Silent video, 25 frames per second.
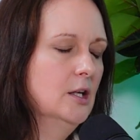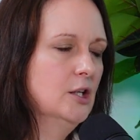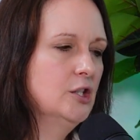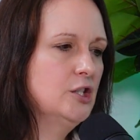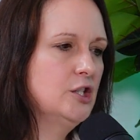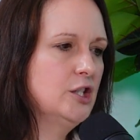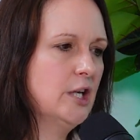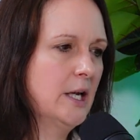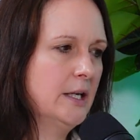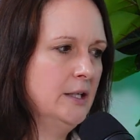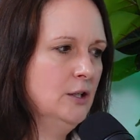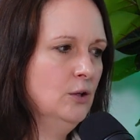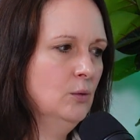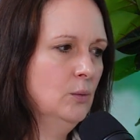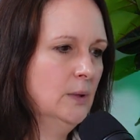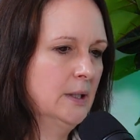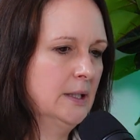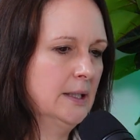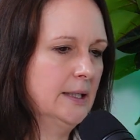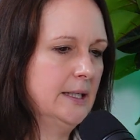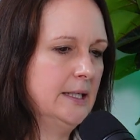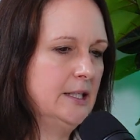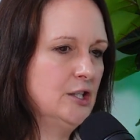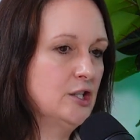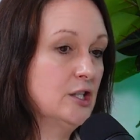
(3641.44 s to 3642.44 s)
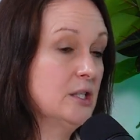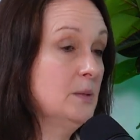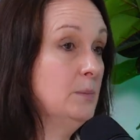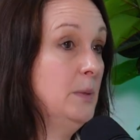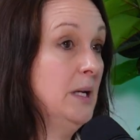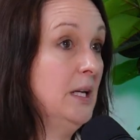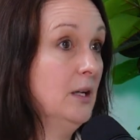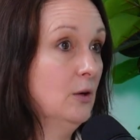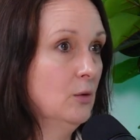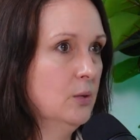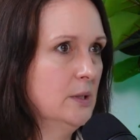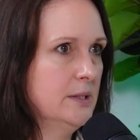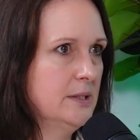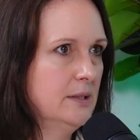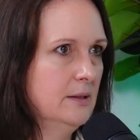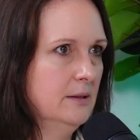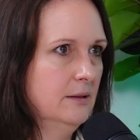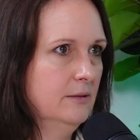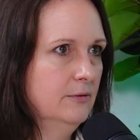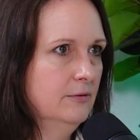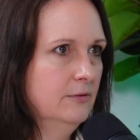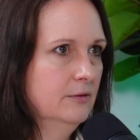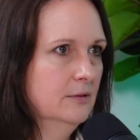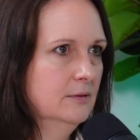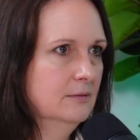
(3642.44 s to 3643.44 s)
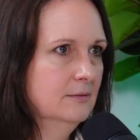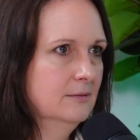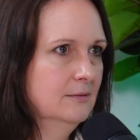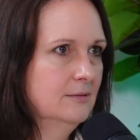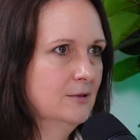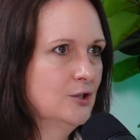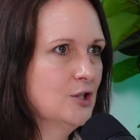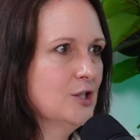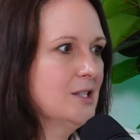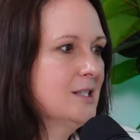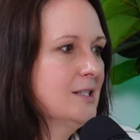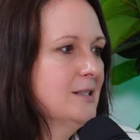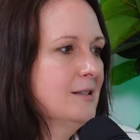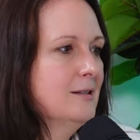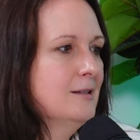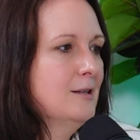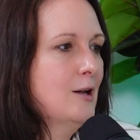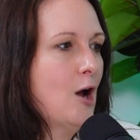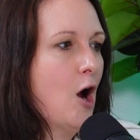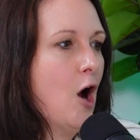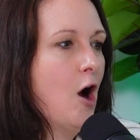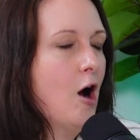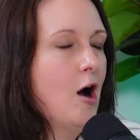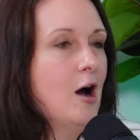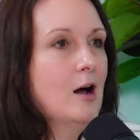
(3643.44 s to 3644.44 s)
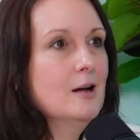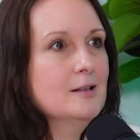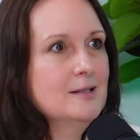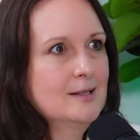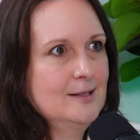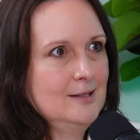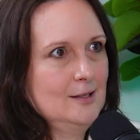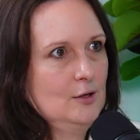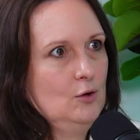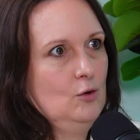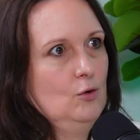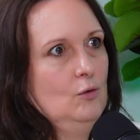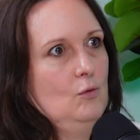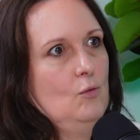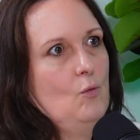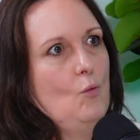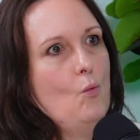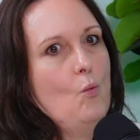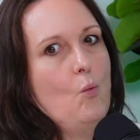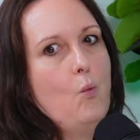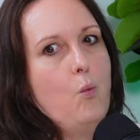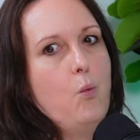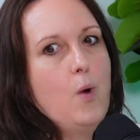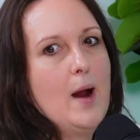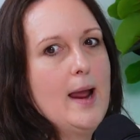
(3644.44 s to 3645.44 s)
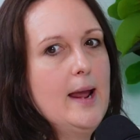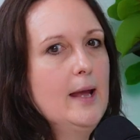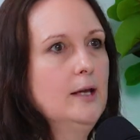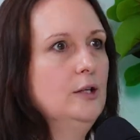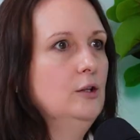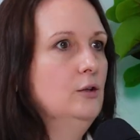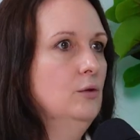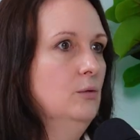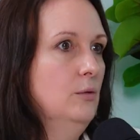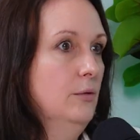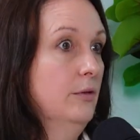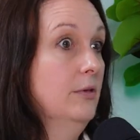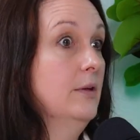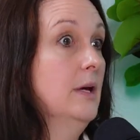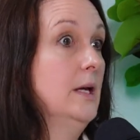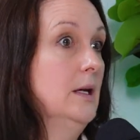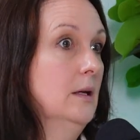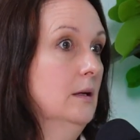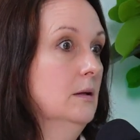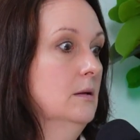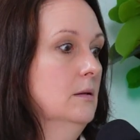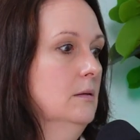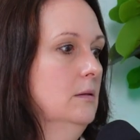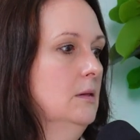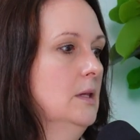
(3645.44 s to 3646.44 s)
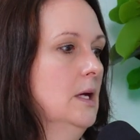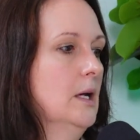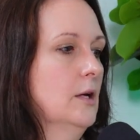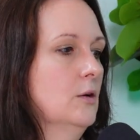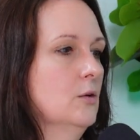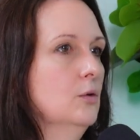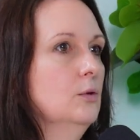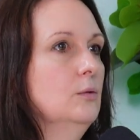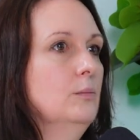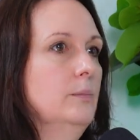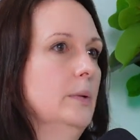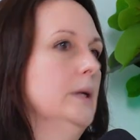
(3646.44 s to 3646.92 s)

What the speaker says: genuinely, just be inquisitive. Just ask where you think there could